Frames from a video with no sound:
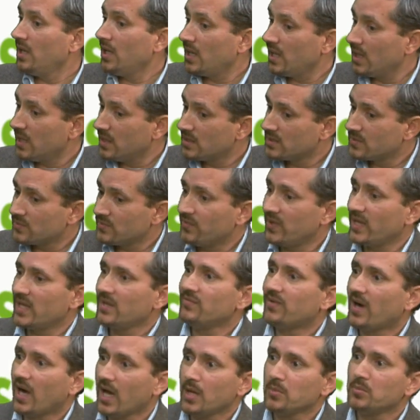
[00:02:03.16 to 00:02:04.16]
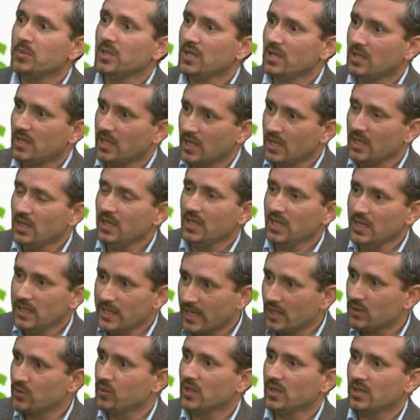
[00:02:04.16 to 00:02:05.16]
is very viable in the
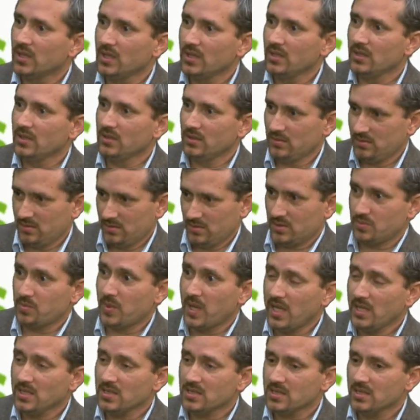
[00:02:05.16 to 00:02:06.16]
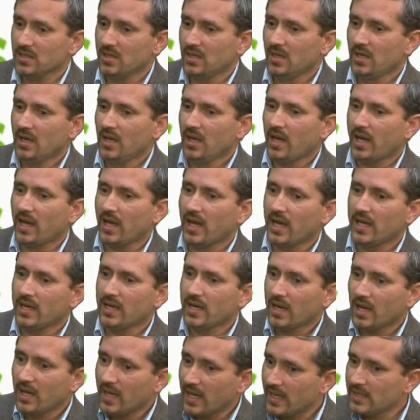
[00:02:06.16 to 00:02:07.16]
networking space
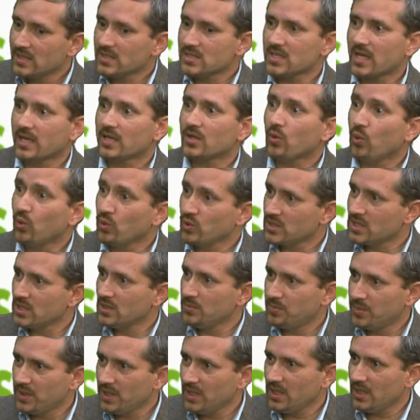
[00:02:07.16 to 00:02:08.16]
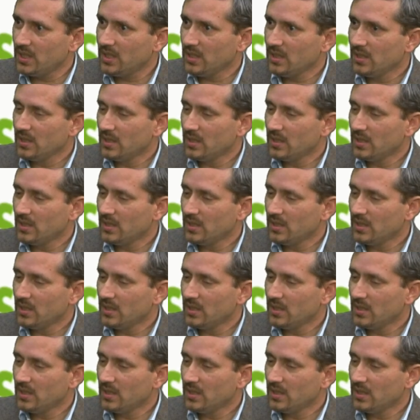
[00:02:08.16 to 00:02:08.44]
and hence at OCP